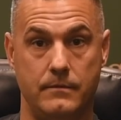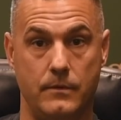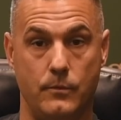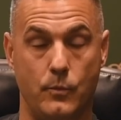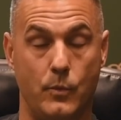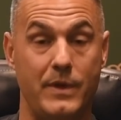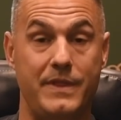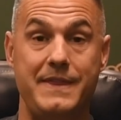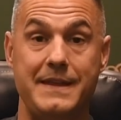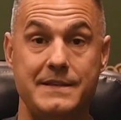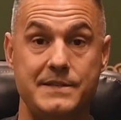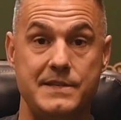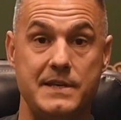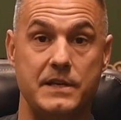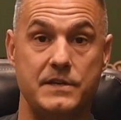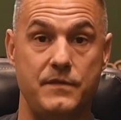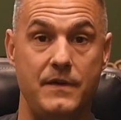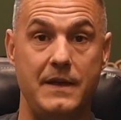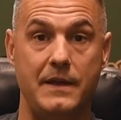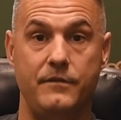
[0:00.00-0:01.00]
within
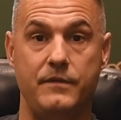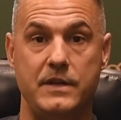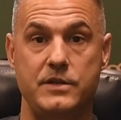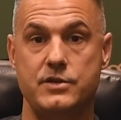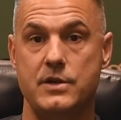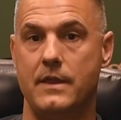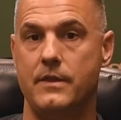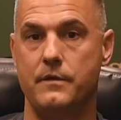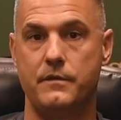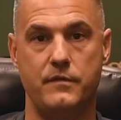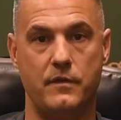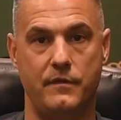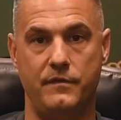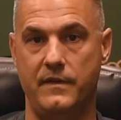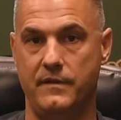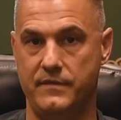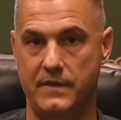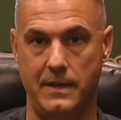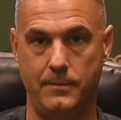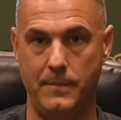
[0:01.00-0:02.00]
6 feet of each other for a
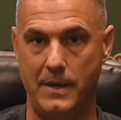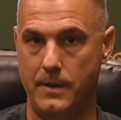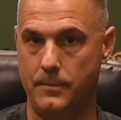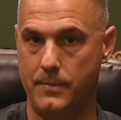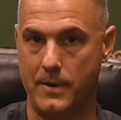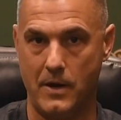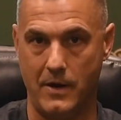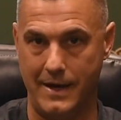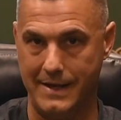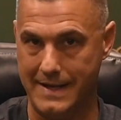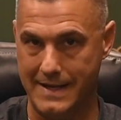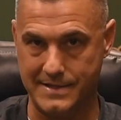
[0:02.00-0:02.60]
15-minute period.